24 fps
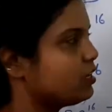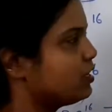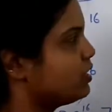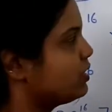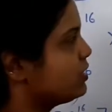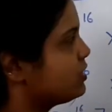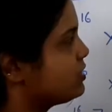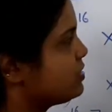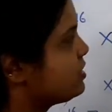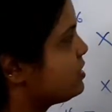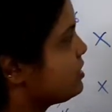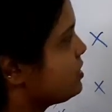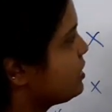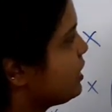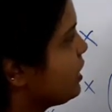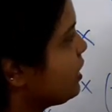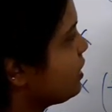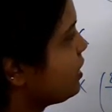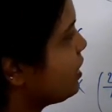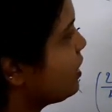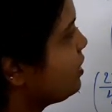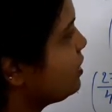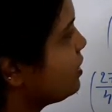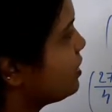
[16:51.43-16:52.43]

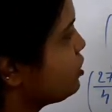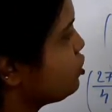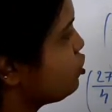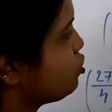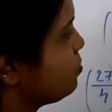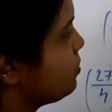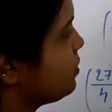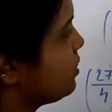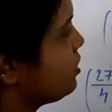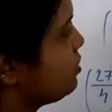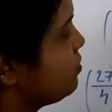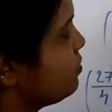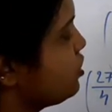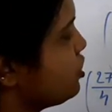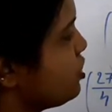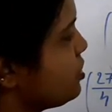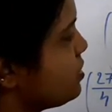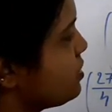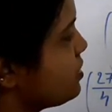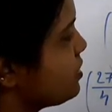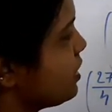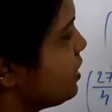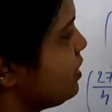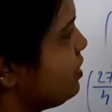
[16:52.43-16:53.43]
thinking this to be the division
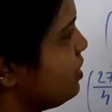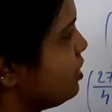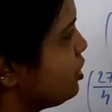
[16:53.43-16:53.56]
sign.